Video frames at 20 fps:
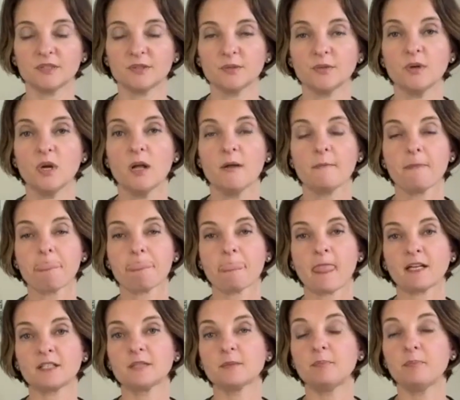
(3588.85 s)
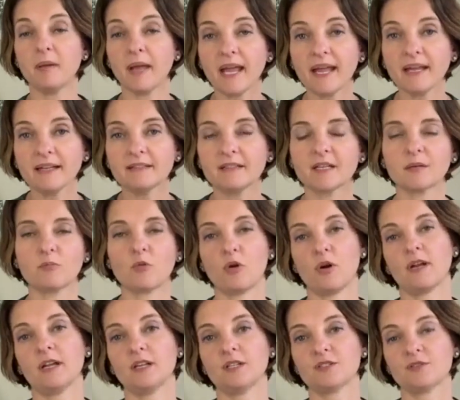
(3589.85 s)
to pay their
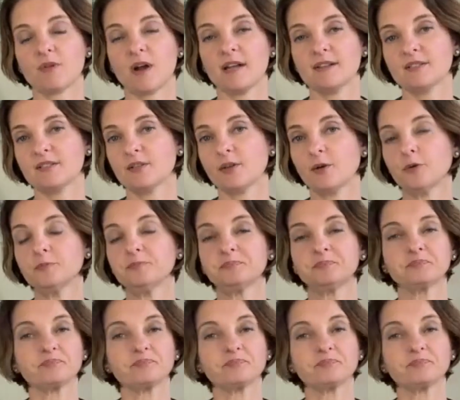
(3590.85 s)
mortgage, right? So